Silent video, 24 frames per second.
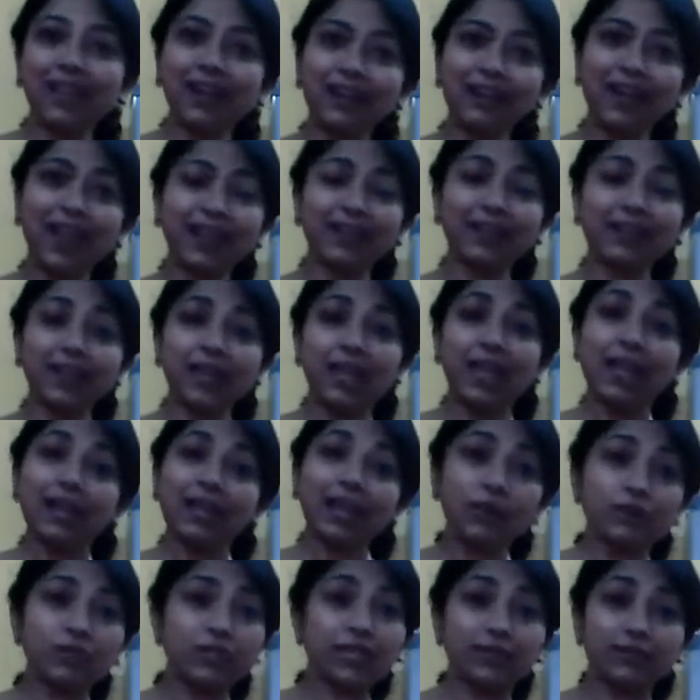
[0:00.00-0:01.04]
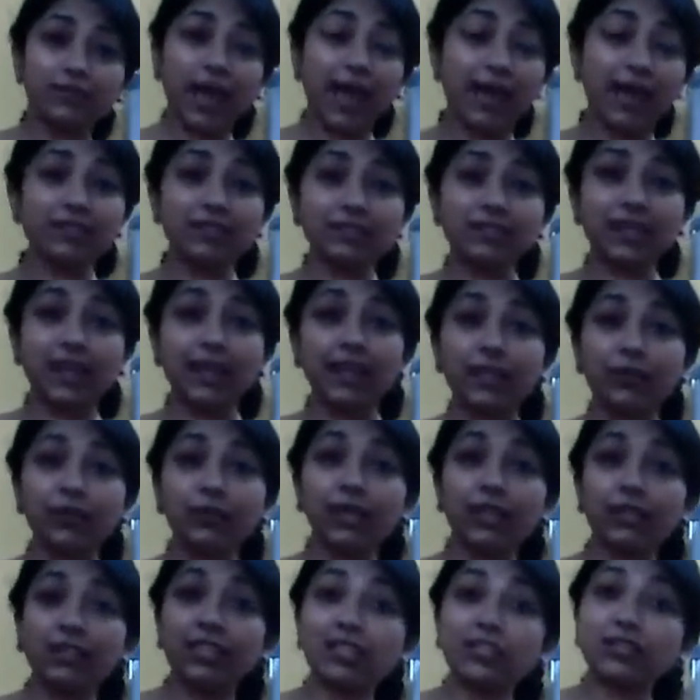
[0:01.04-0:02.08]
Right. Now see, I was telling you
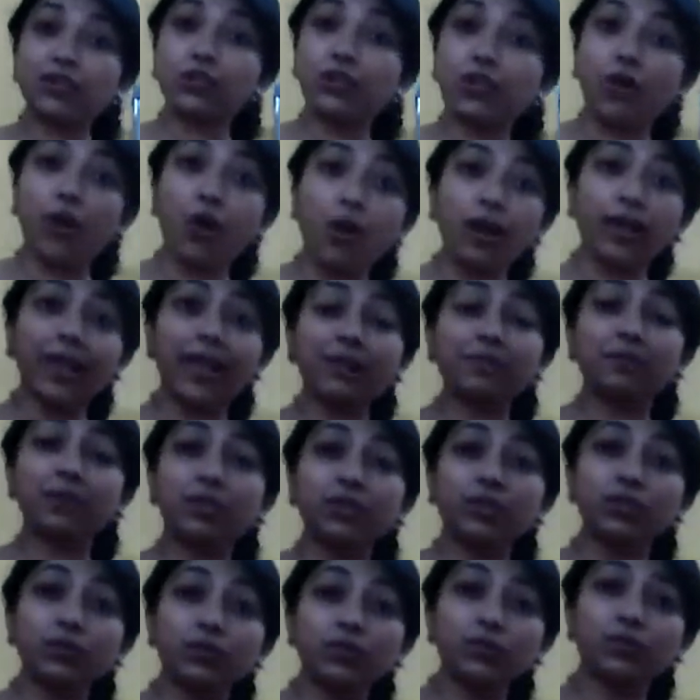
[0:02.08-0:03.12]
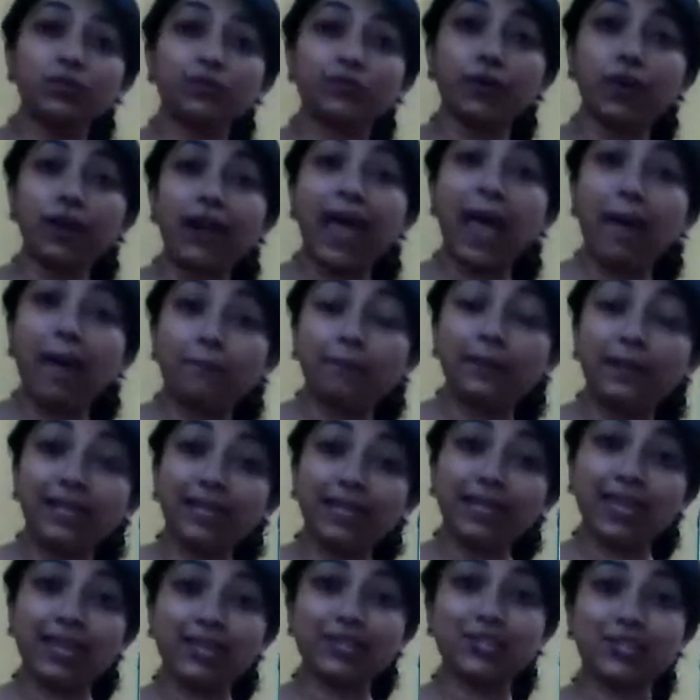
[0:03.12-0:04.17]
that this law can be used for
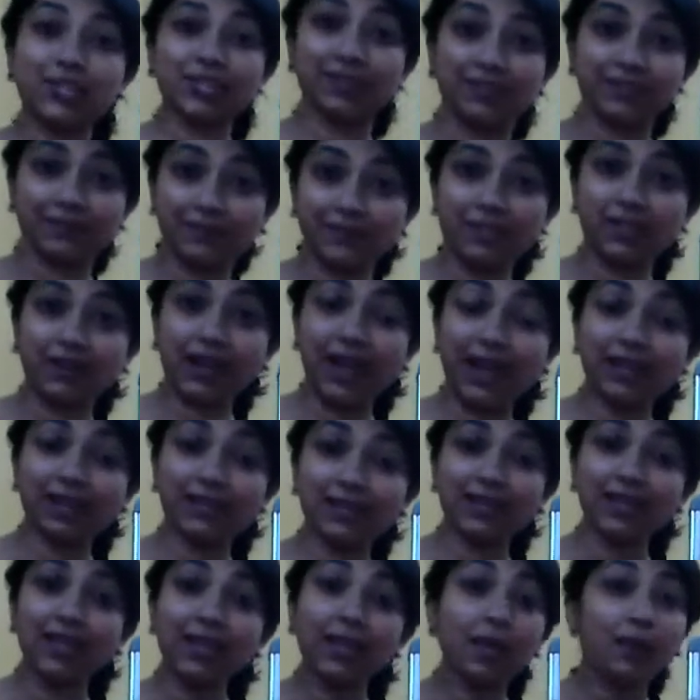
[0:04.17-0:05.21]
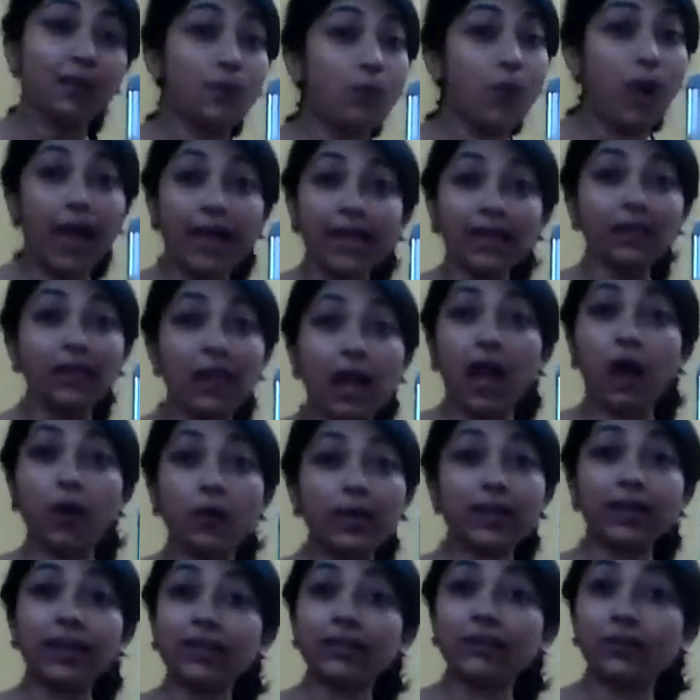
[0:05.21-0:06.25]
application, right? Why? How
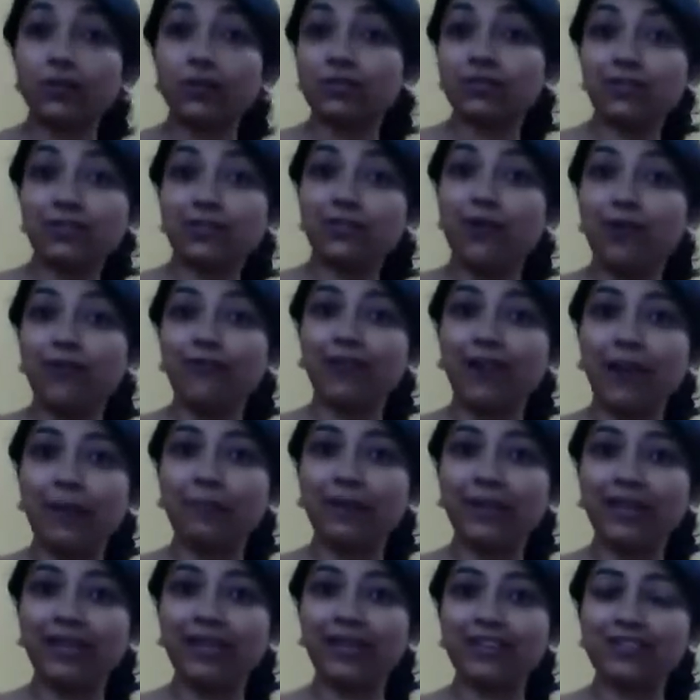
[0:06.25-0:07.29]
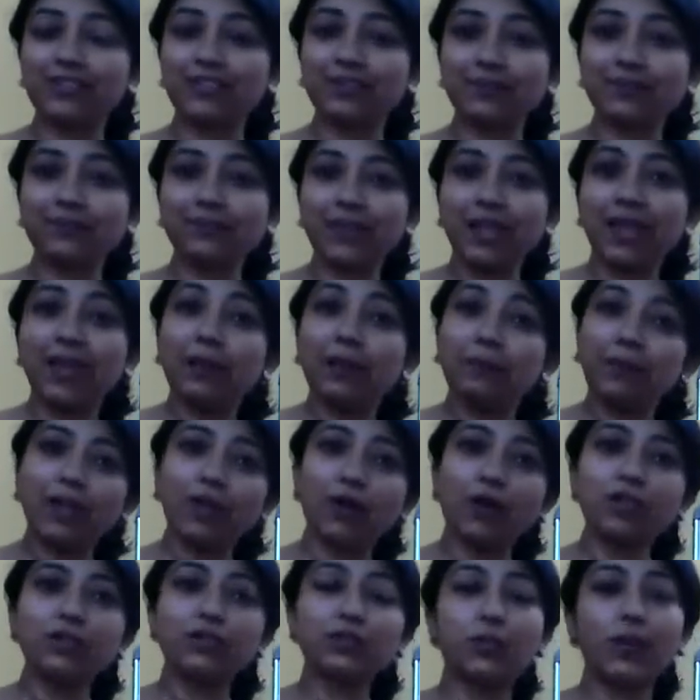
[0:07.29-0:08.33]
can I use this law for application?
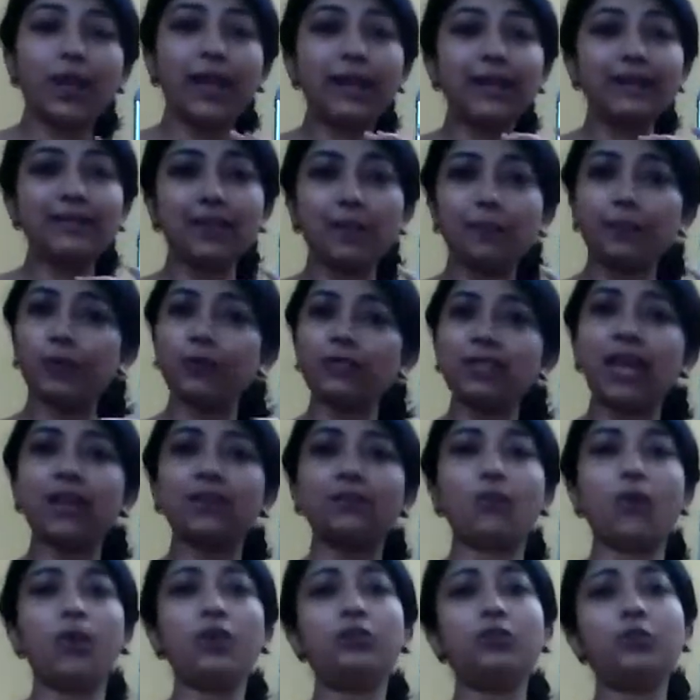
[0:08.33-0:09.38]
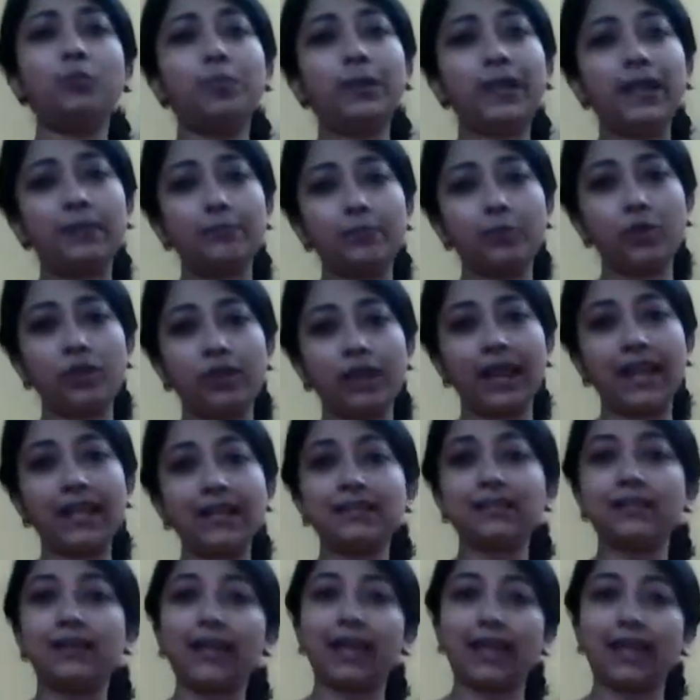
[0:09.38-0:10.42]
Because when suppose I want to plane
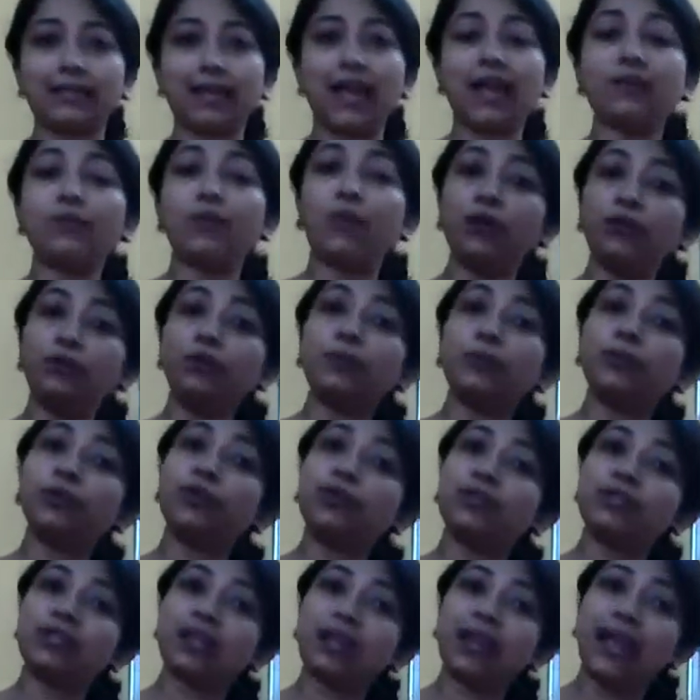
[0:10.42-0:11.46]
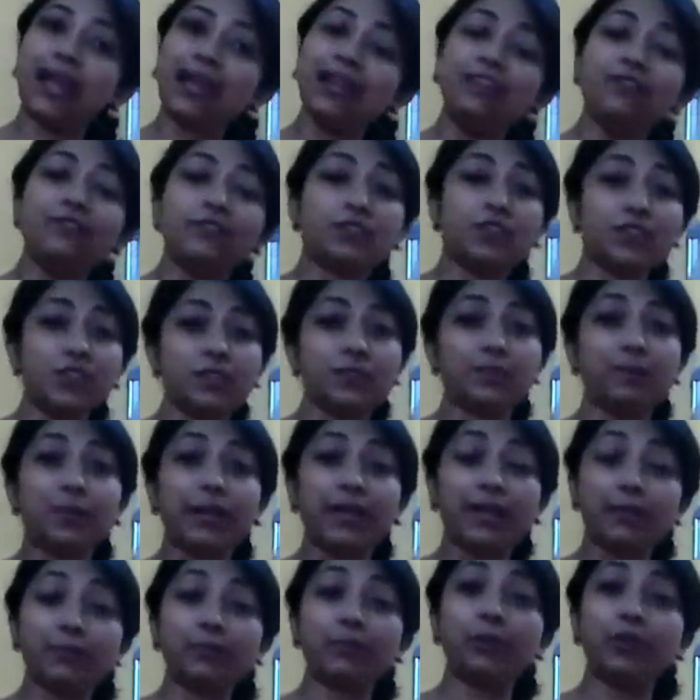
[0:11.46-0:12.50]
polarize a light, I want to produce a light which is
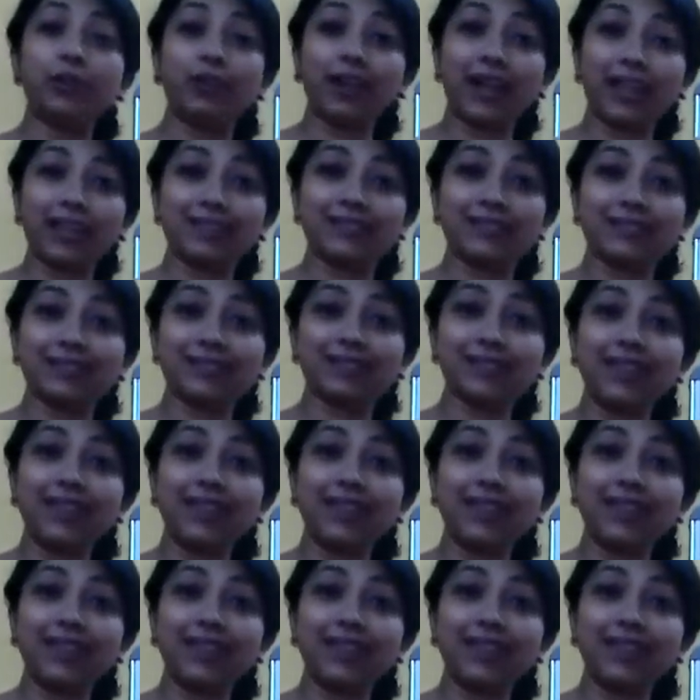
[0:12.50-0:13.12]
plane polarized.